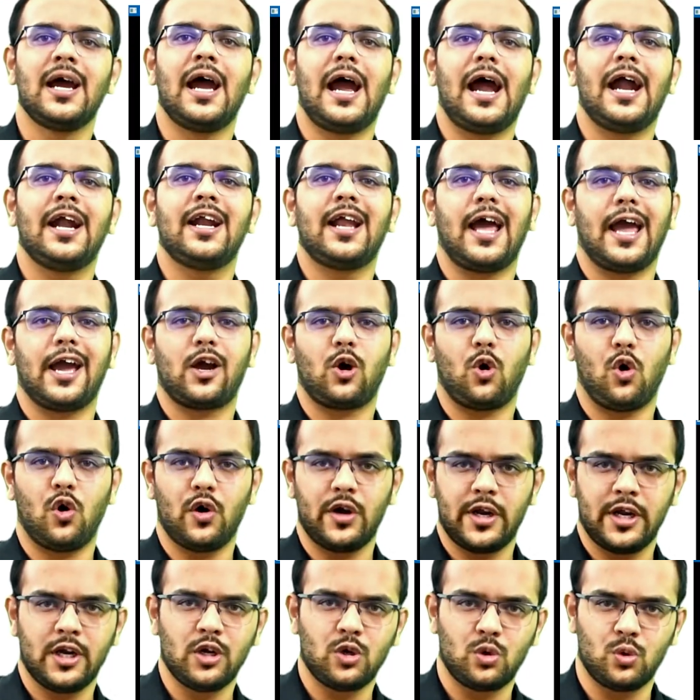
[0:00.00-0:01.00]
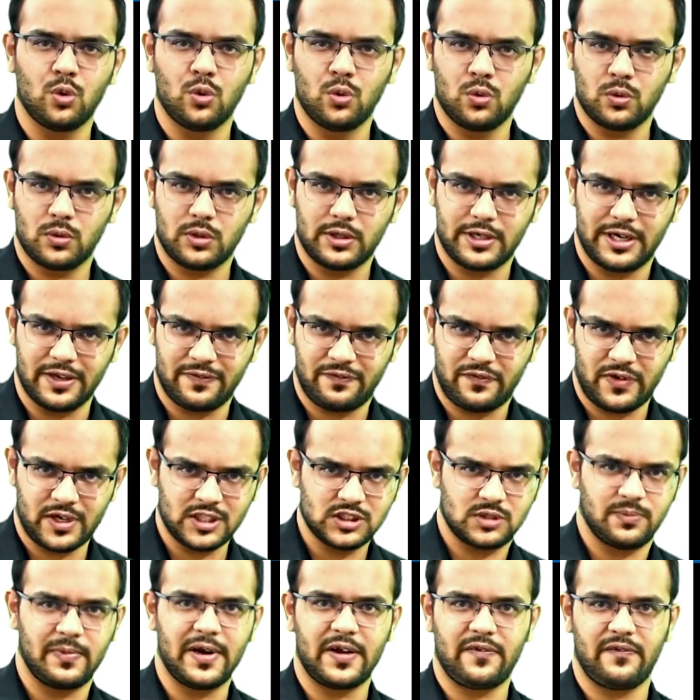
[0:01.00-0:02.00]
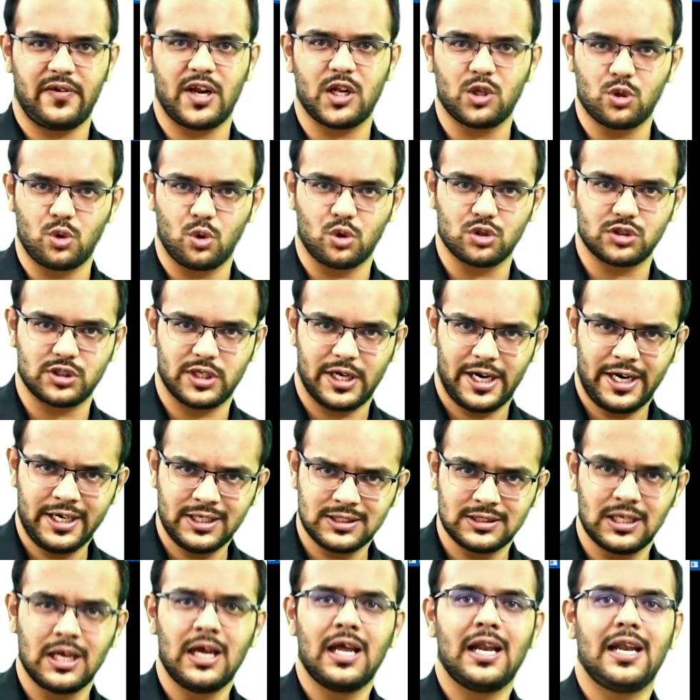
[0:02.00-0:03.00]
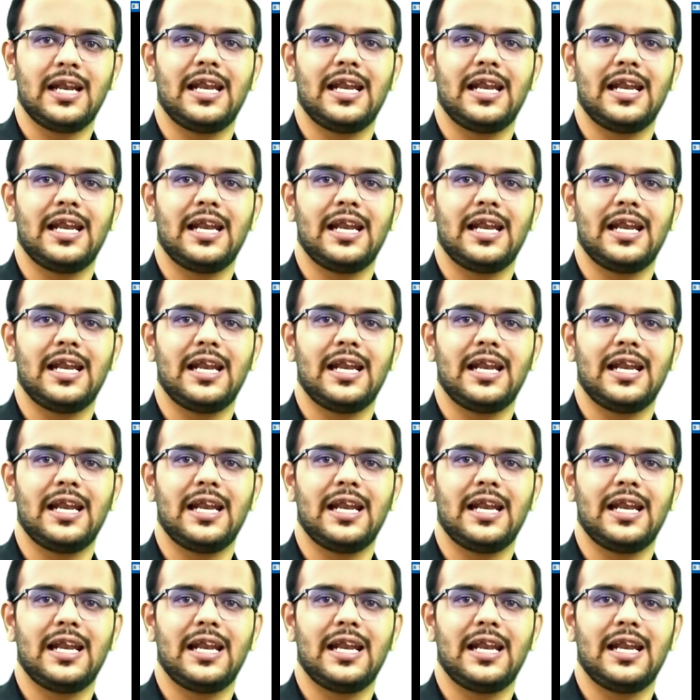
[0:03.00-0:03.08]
and according to difference between those dates,